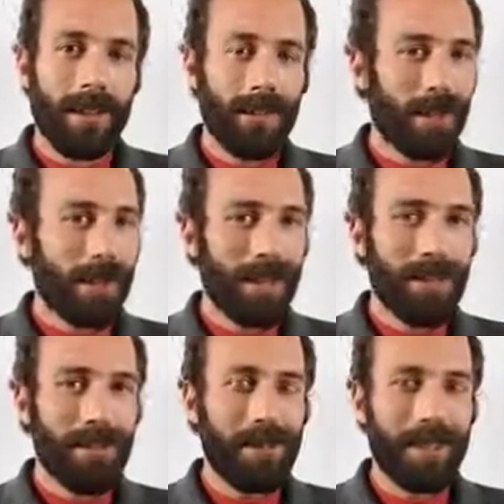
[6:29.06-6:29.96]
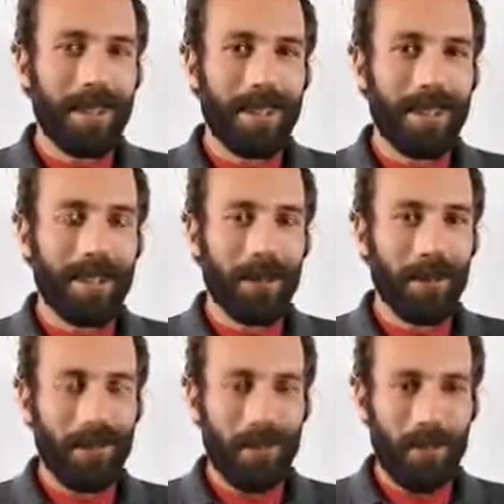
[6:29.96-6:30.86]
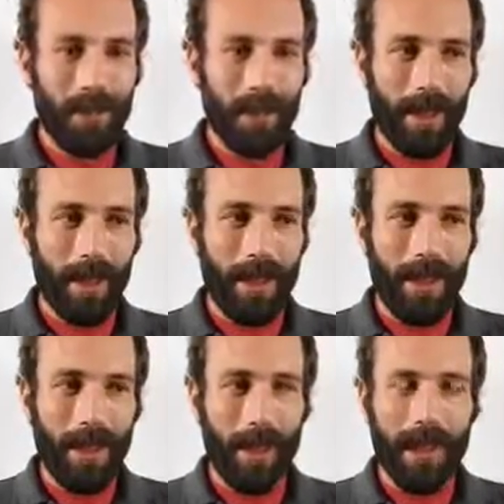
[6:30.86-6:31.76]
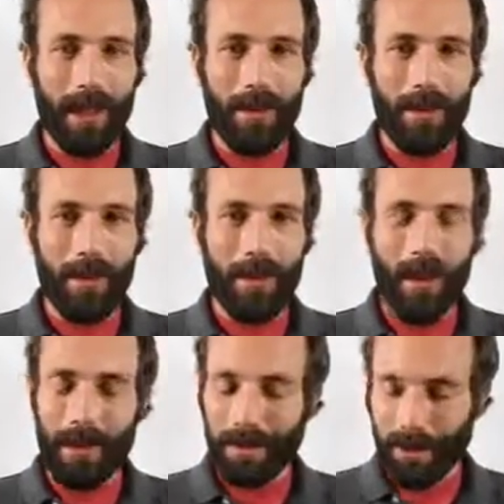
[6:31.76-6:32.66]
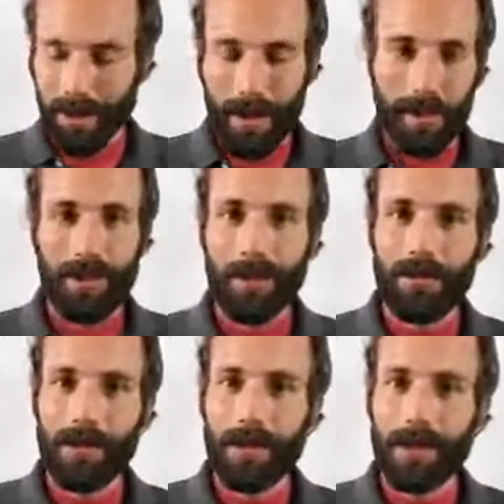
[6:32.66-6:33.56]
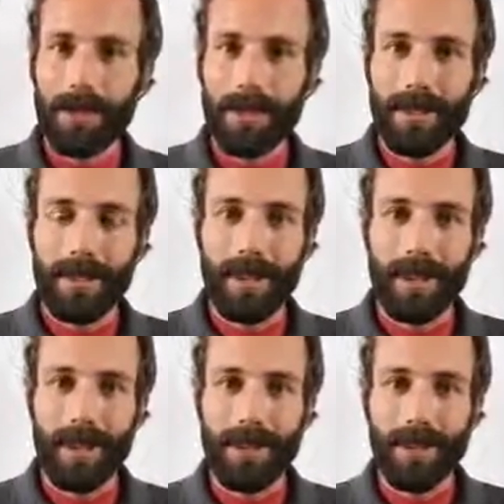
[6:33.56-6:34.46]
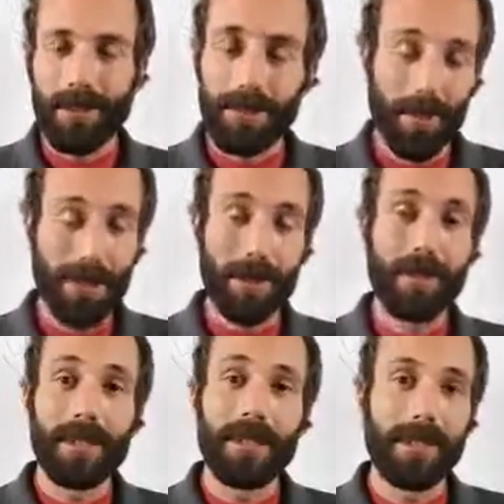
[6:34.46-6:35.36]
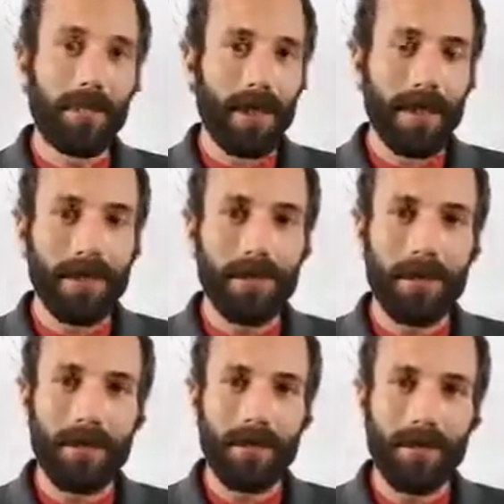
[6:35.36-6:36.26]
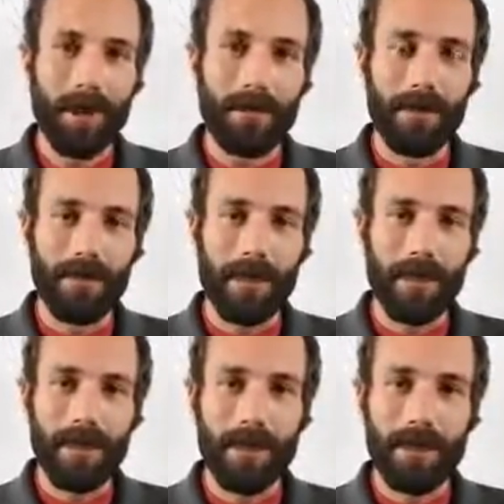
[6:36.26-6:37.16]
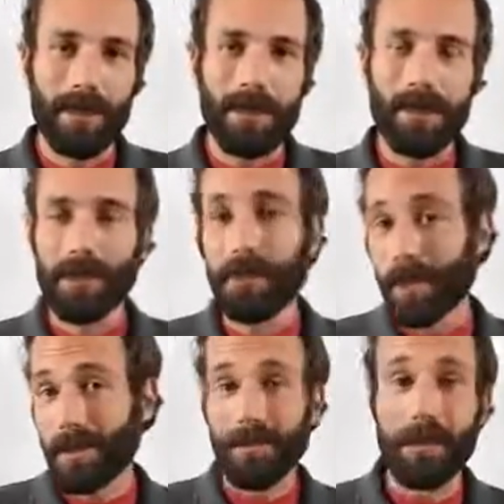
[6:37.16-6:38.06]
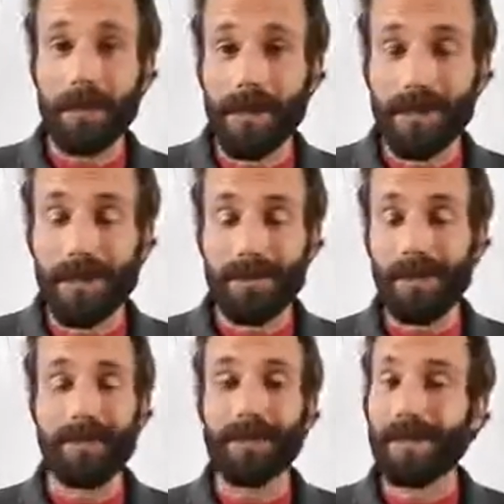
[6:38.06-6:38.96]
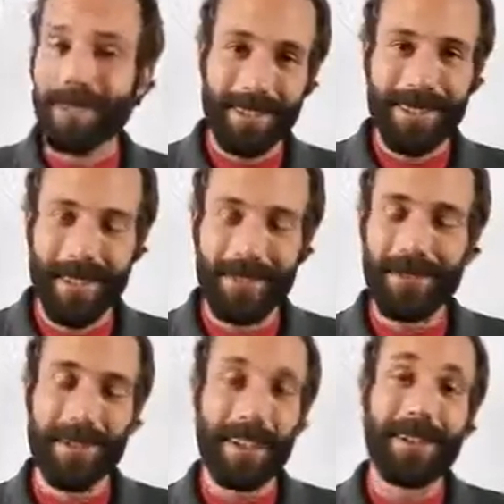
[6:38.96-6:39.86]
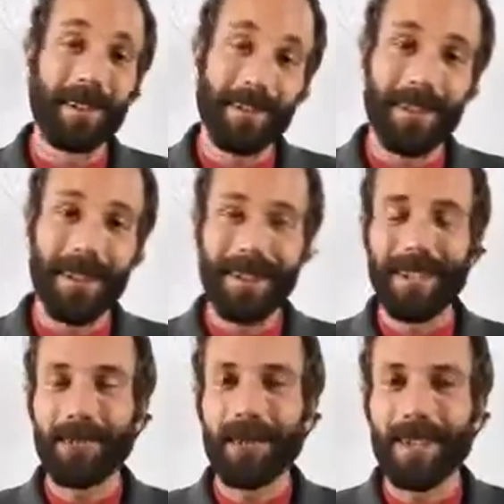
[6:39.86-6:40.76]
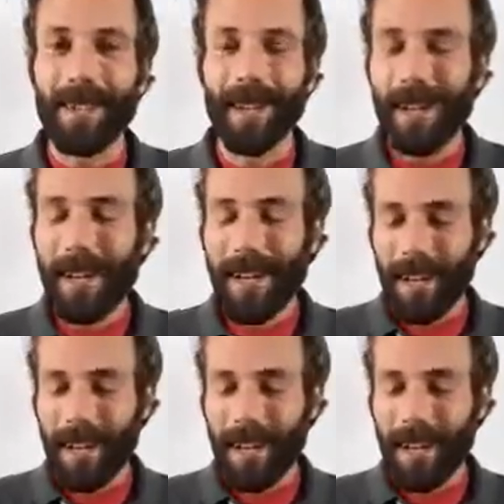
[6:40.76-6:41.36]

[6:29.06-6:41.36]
It's really interesting. So talking to Droidfuel about this, Droidfuel also mentioned that maybe this is why wolves hate the moon so much, because it's pulling energy away from us. It's kind of funny. I thought it was hilarious, but